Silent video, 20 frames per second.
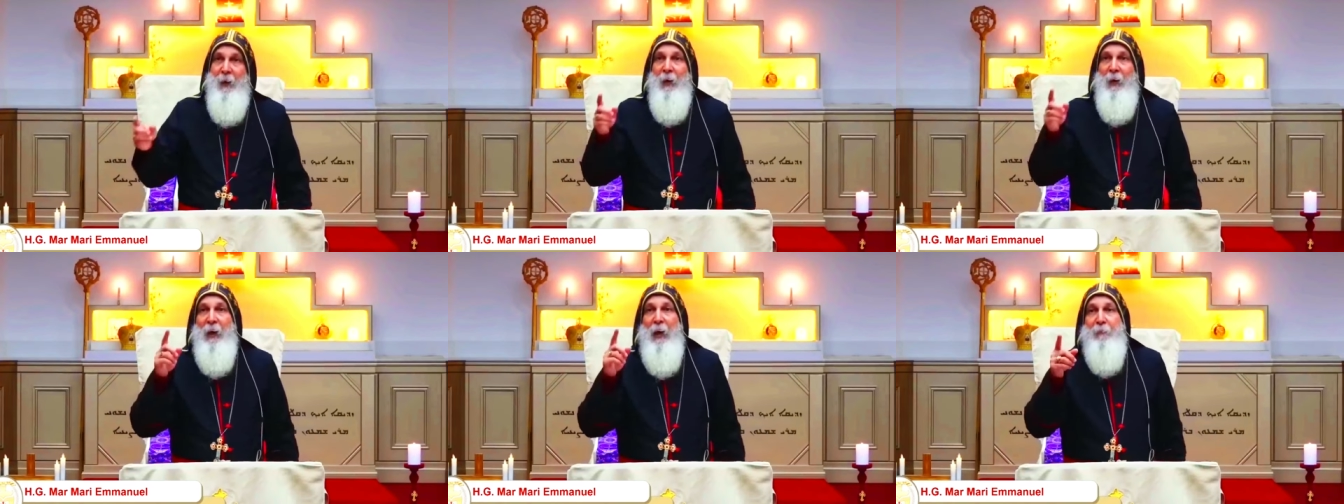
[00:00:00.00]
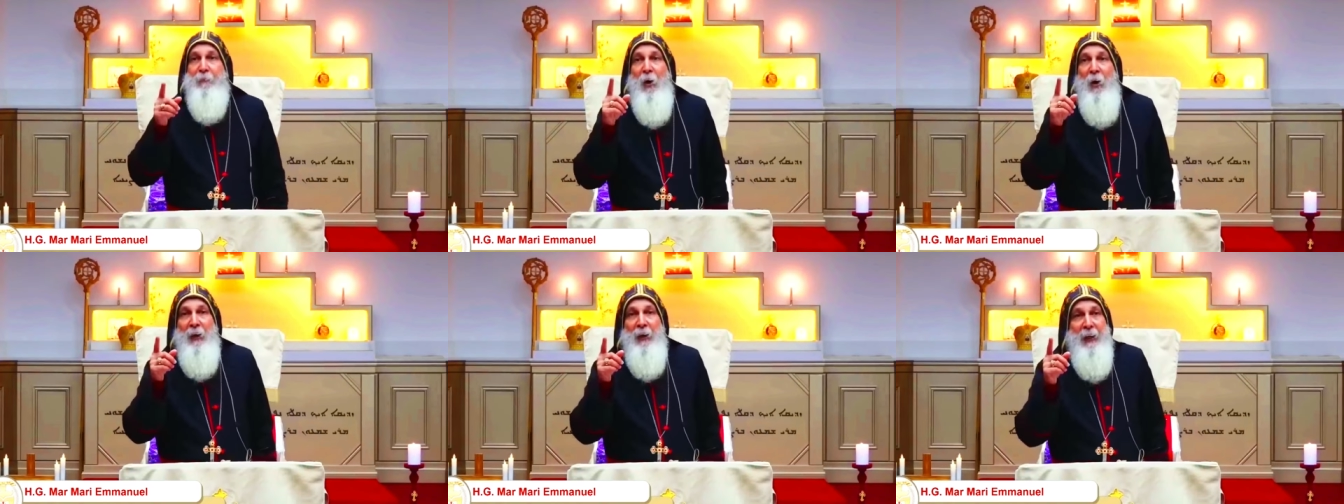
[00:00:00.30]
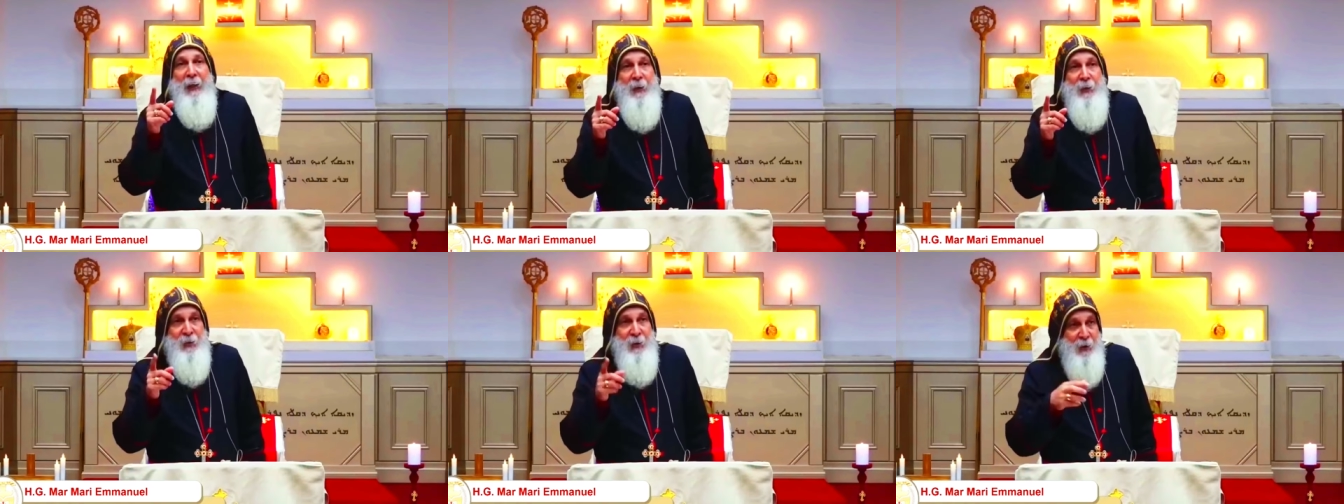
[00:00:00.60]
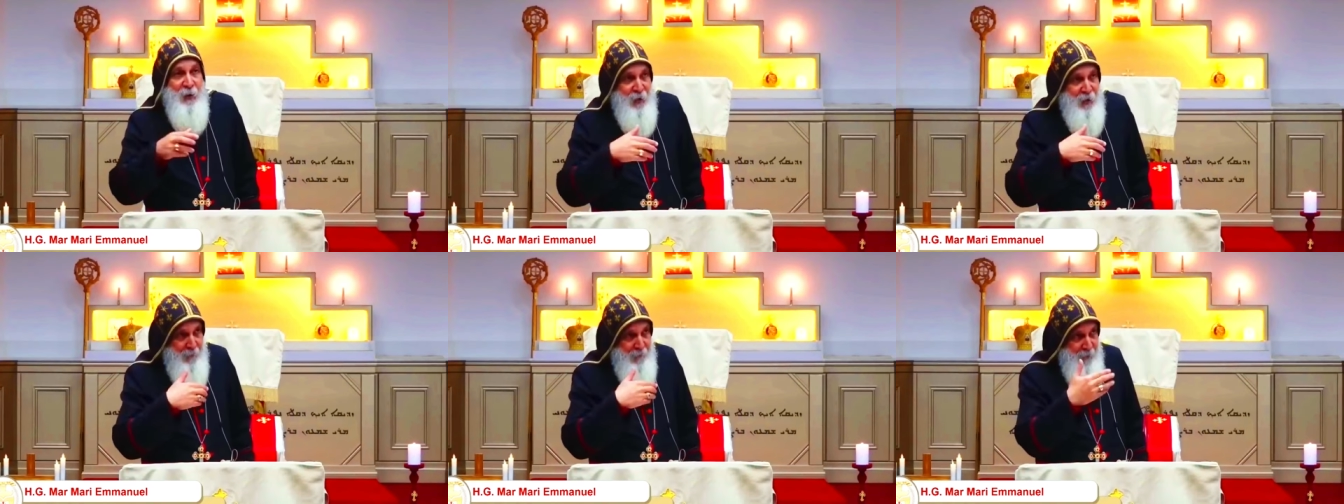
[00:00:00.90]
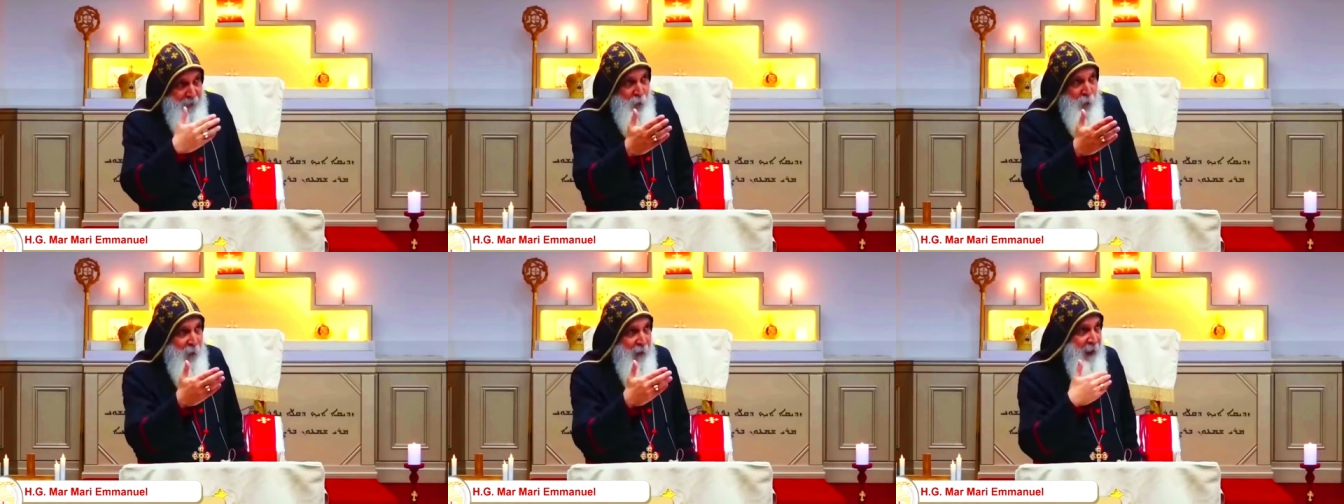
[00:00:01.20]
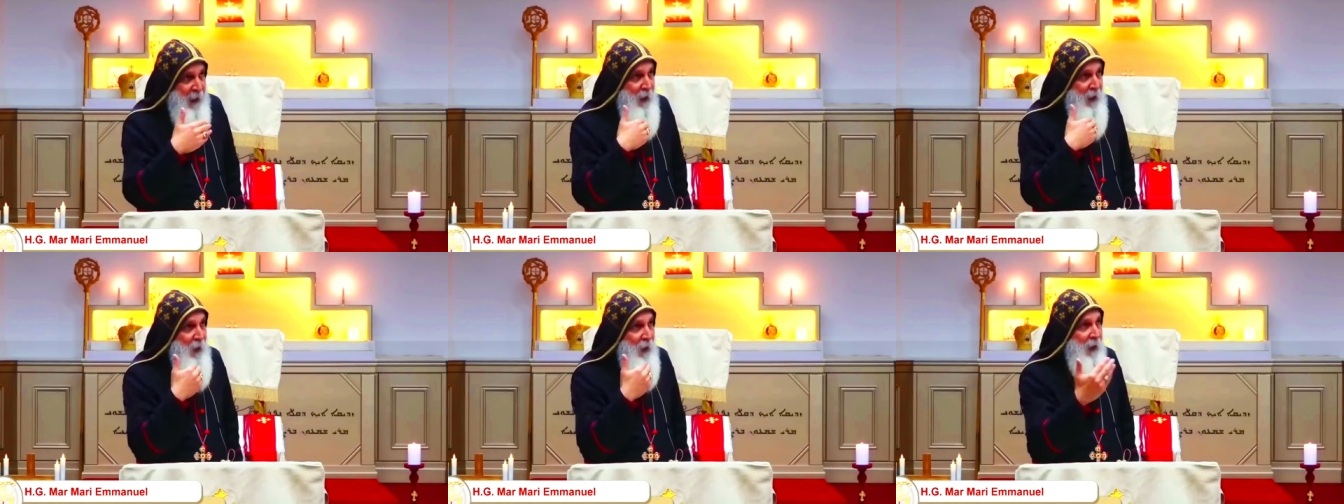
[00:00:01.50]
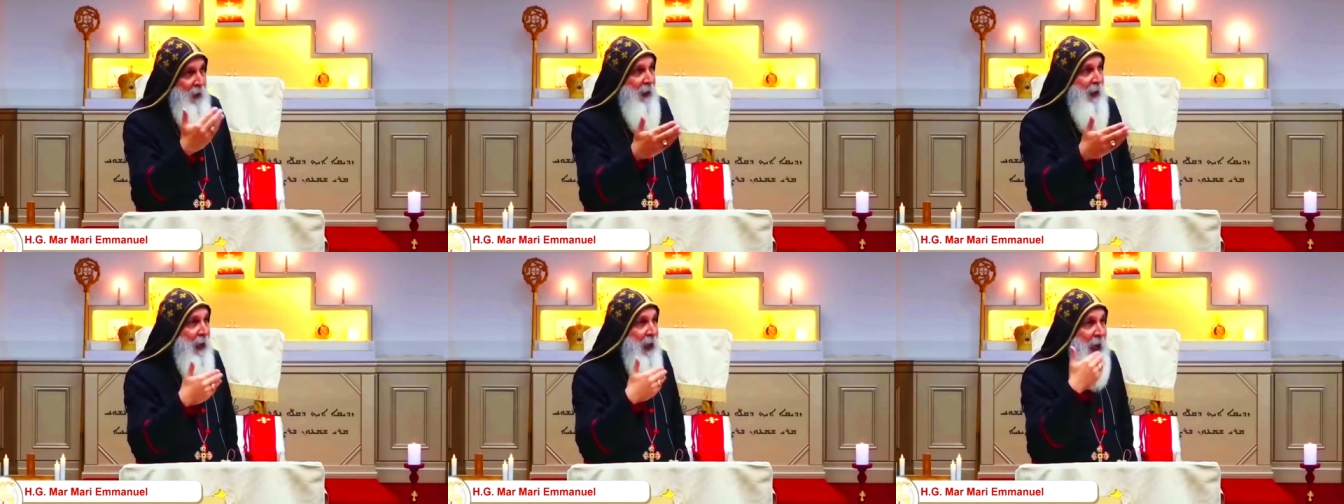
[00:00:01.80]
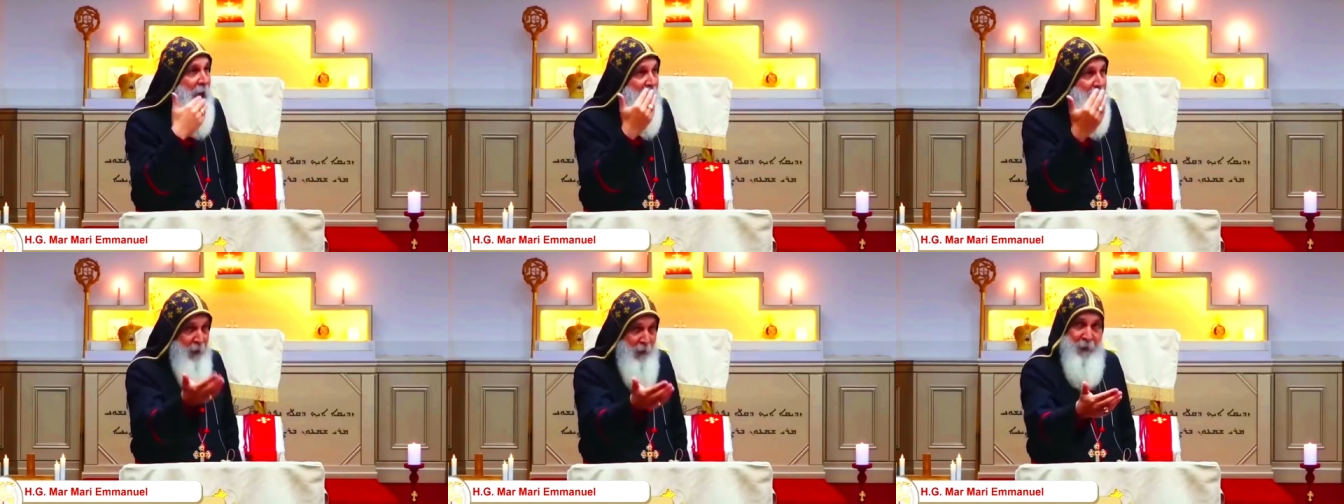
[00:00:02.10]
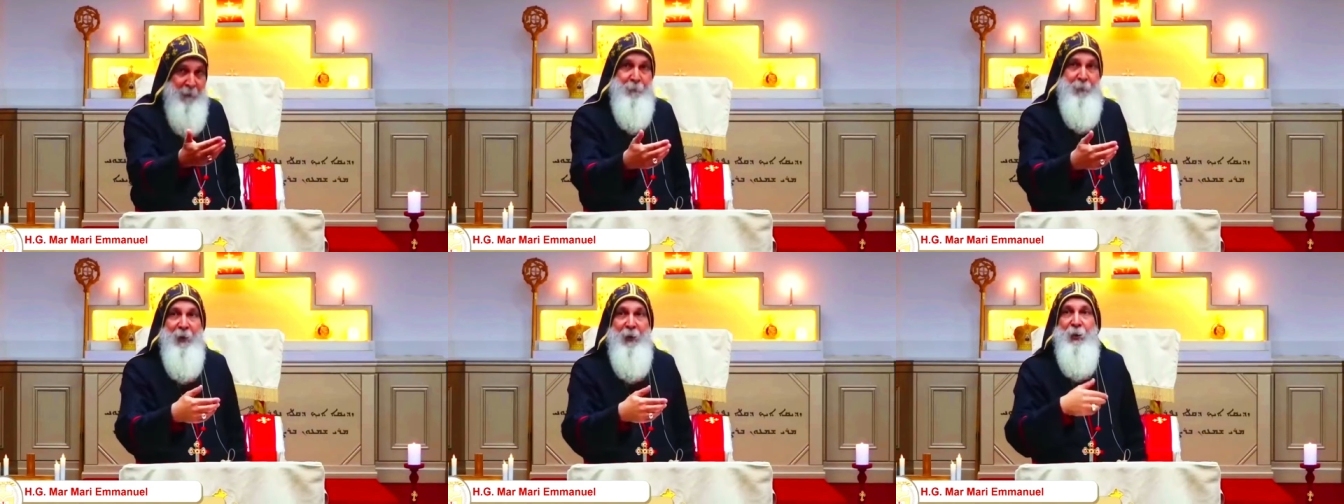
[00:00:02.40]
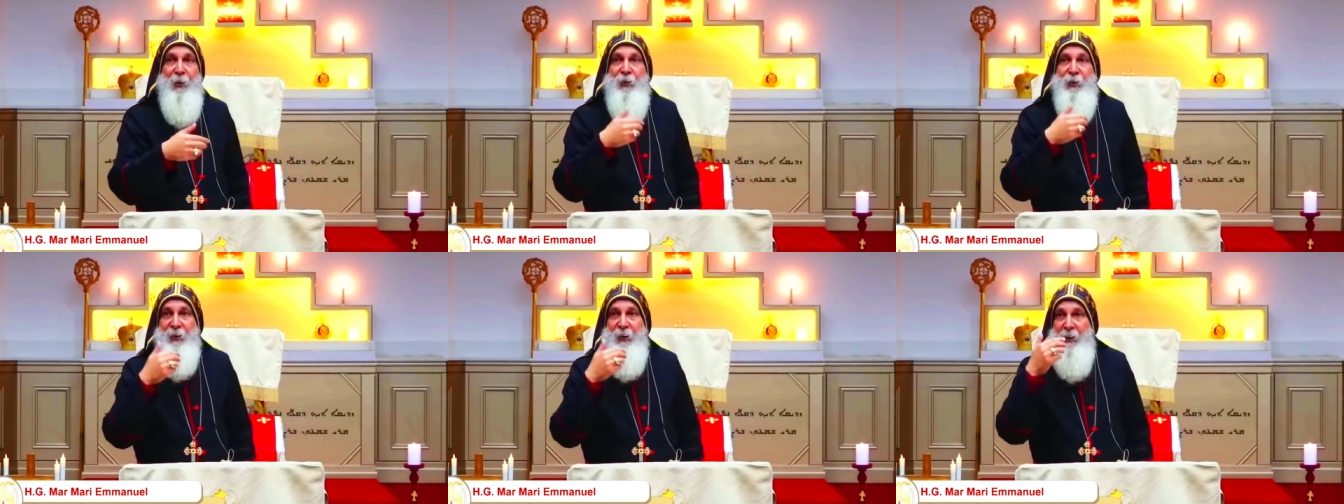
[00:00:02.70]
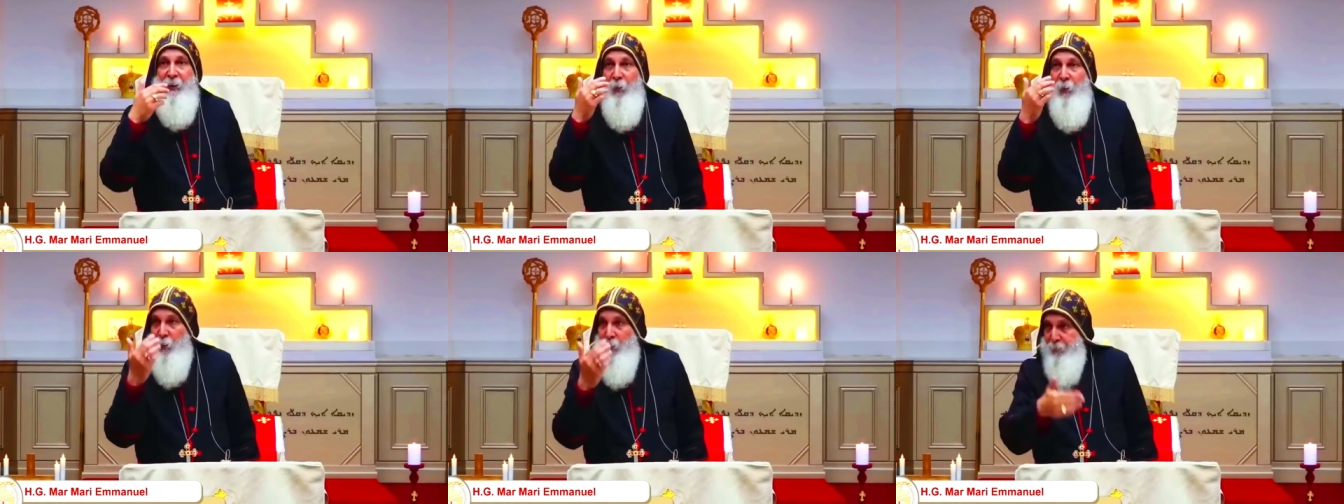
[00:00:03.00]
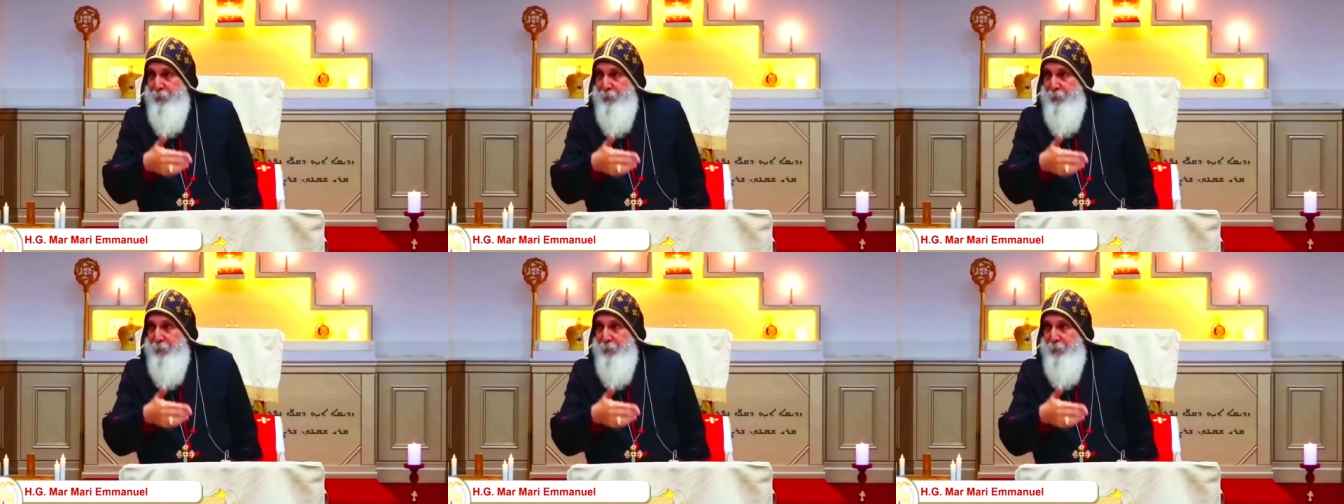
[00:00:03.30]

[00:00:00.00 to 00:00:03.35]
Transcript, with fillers: Love only exists between another person,